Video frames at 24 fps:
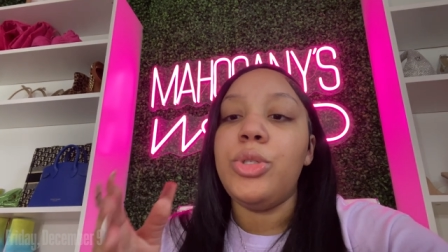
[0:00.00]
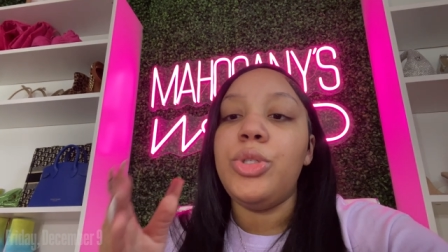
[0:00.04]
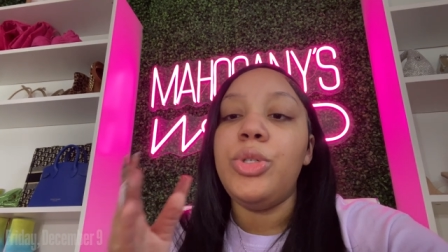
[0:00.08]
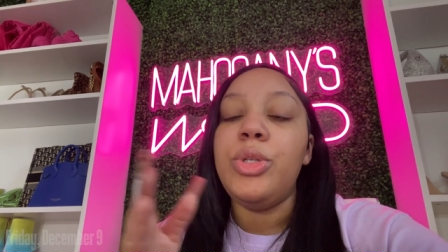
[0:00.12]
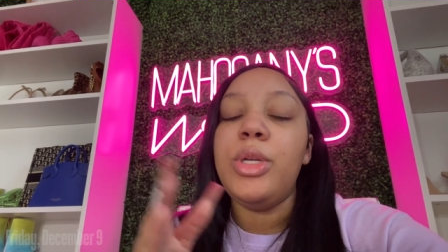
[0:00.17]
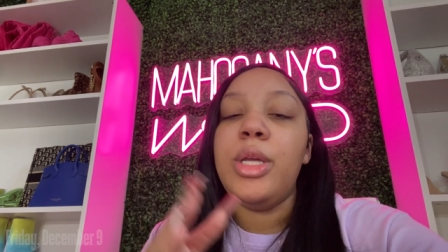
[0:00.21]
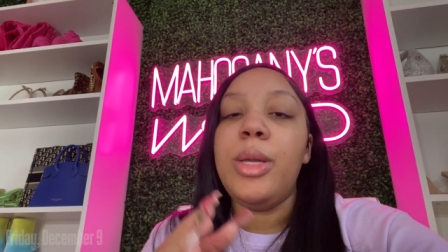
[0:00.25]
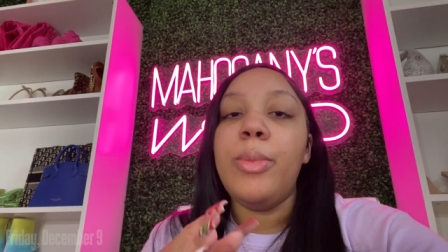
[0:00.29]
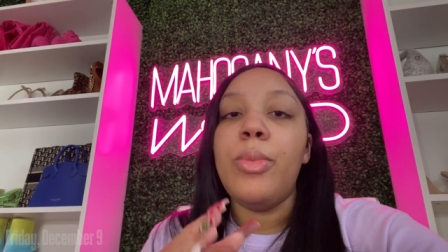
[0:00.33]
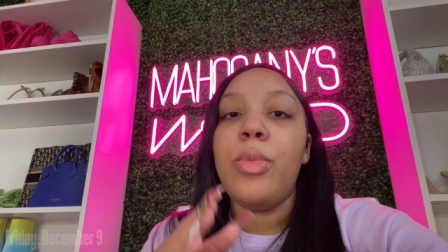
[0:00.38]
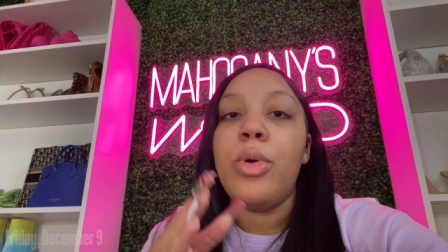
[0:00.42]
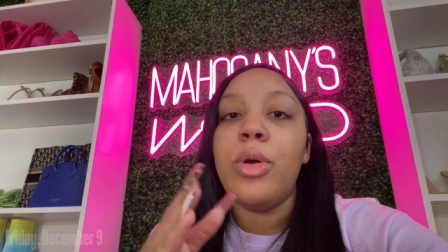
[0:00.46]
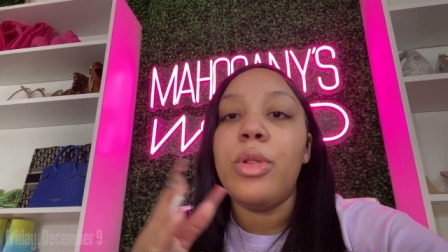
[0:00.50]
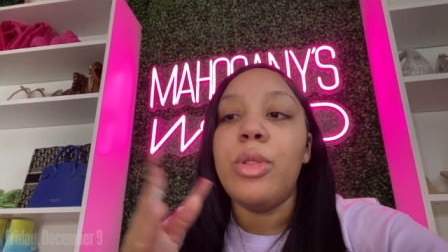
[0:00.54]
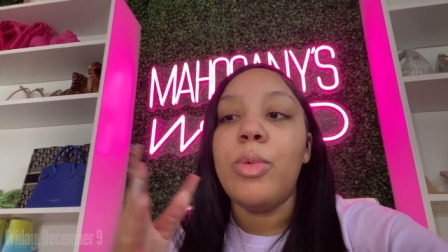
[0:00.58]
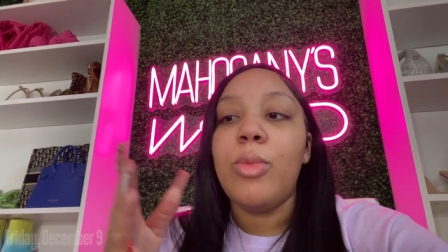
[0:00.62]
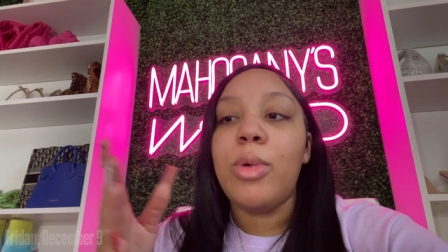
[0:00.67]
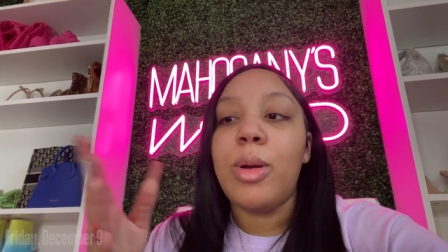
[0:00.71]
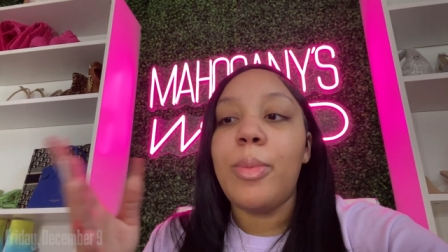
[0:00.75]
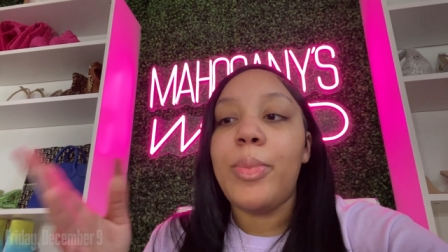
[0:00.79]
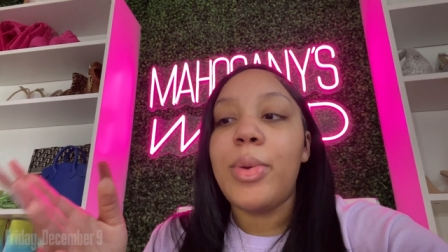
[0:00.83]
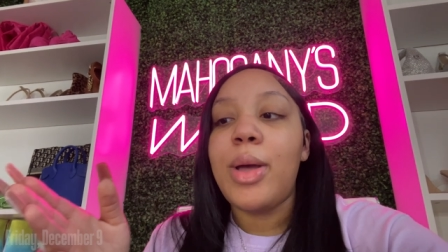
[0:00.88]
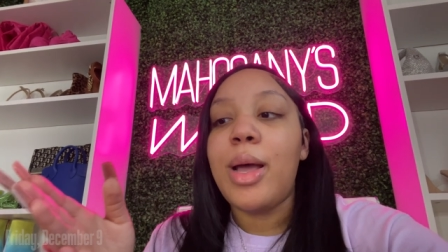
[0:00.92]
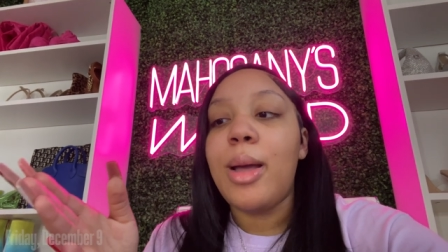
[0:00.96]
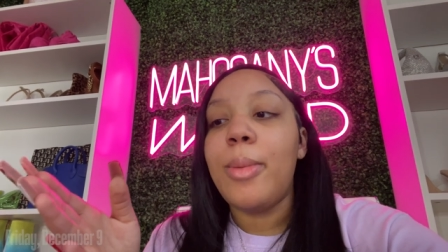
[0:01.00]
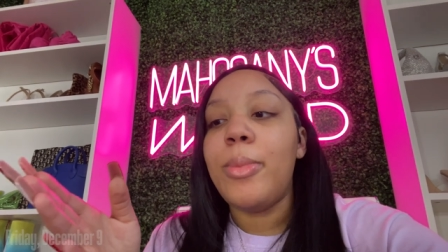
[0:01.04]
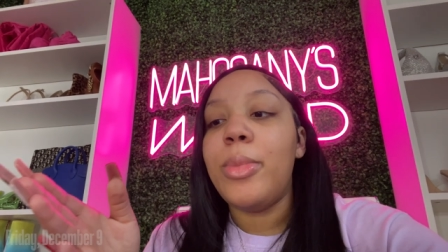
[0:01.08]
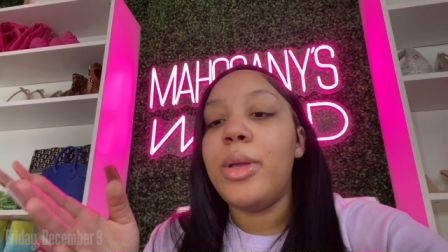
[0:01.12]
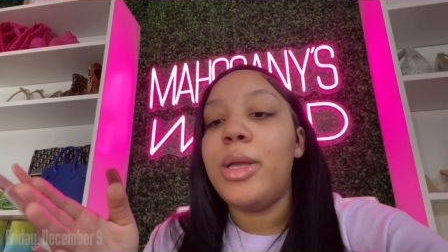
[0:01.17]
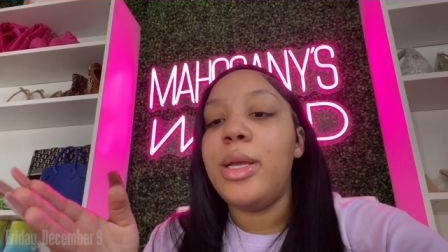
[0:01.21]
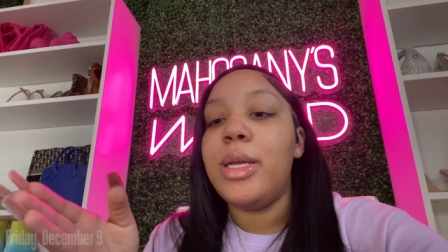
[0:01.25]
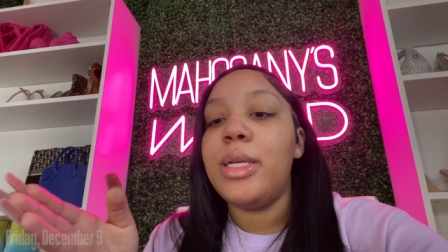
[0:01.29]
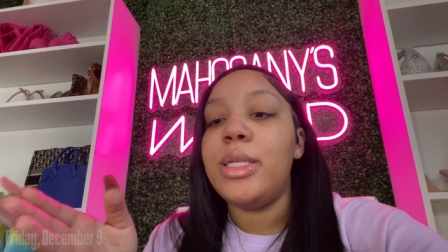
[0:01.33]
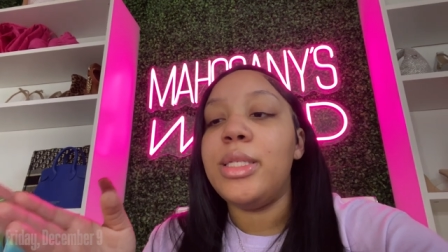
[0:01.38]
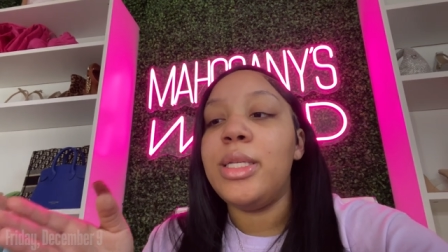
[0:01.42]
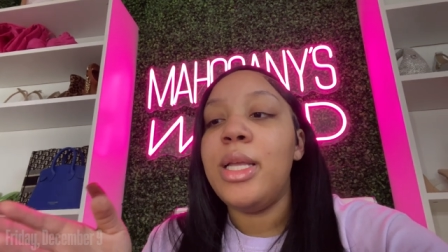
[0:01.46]
you need more than one pot
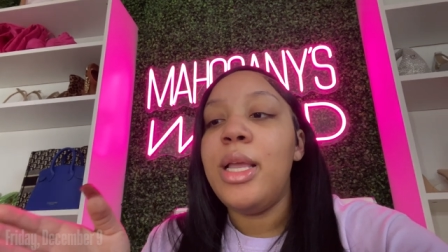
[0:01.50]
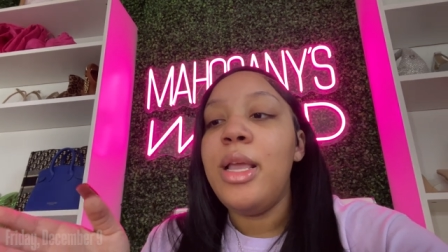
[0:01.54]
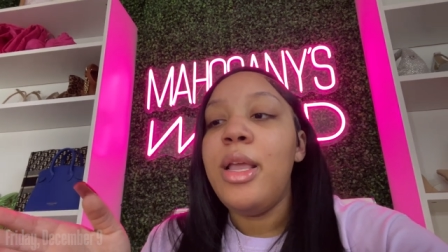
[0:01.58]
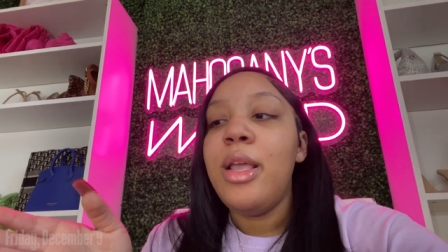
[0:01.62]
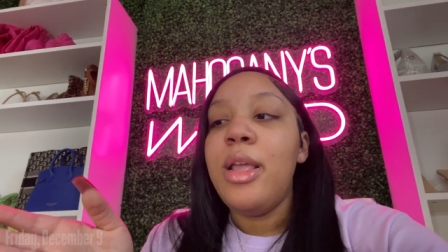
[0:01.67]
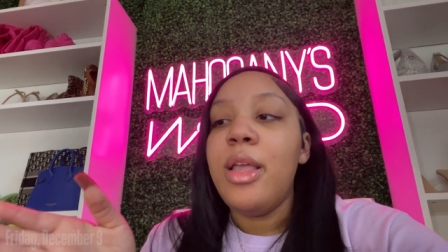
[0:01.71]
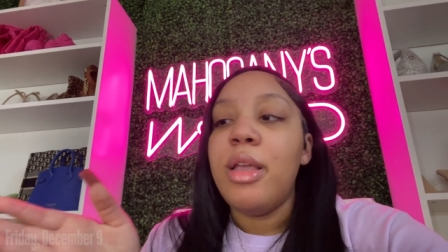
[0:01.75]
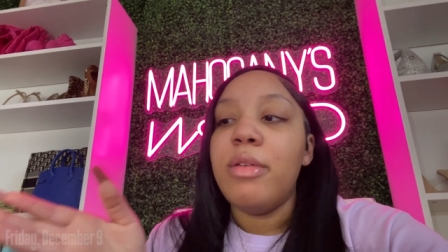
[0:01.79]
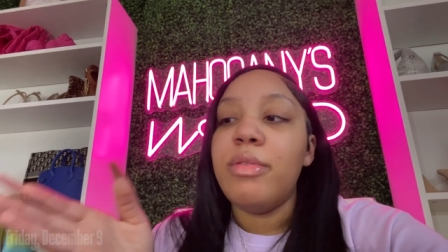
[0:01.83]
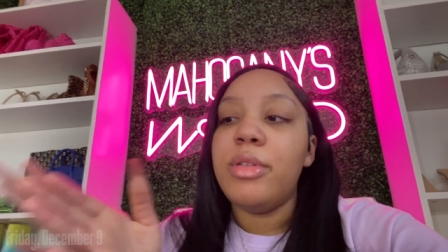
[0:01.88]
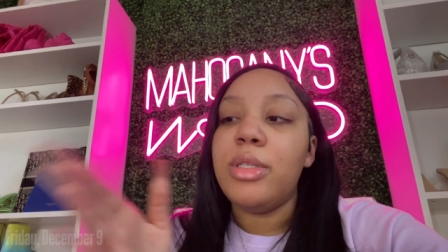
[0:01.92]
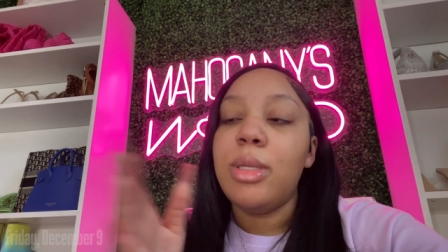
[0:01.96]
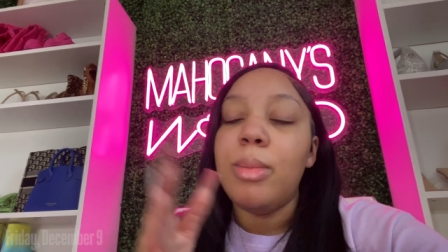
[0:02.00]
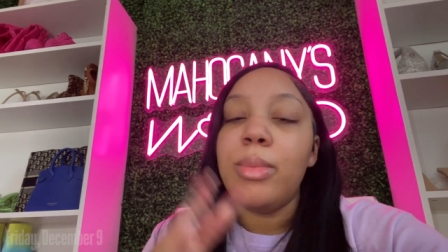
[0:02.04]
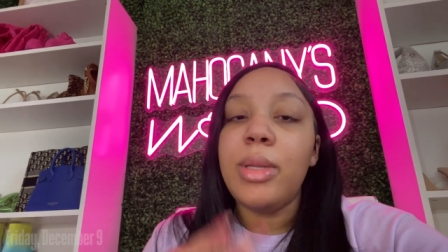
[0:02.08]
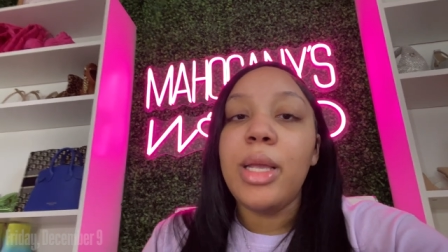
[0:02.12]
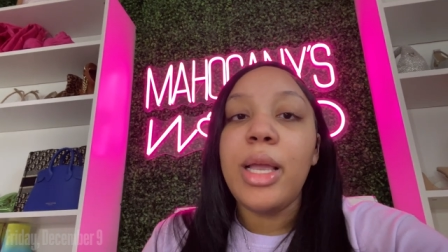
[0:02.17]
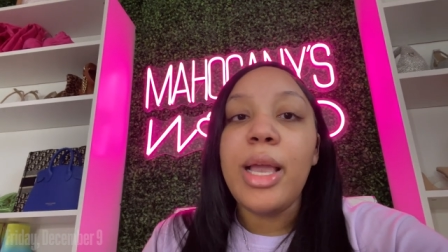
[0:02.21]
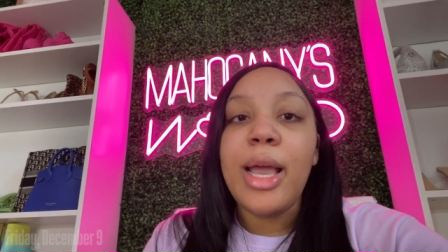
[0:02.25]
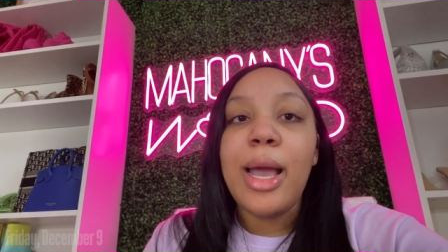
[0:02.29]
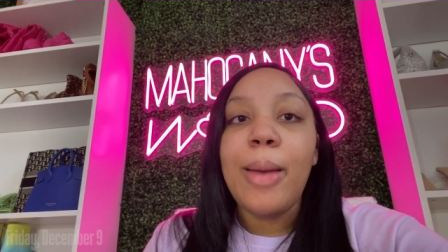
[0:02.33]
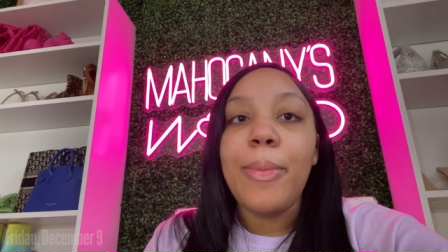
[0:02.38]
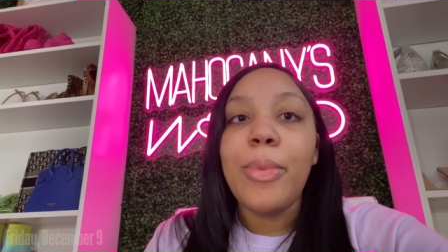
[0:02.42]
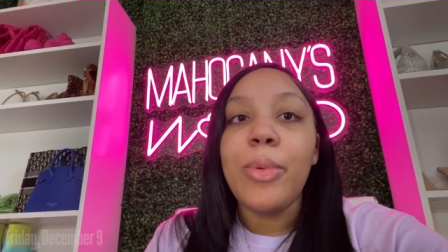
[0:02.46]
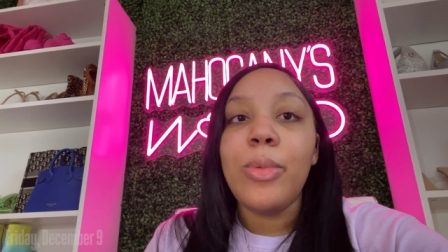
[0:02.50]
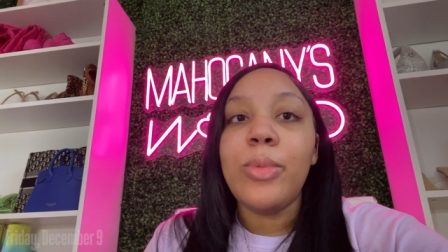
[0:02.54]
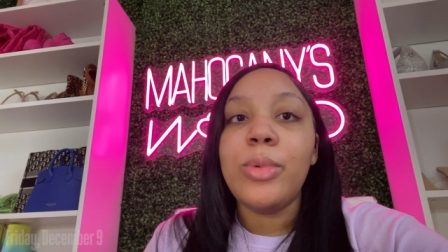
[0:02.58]
because if something happened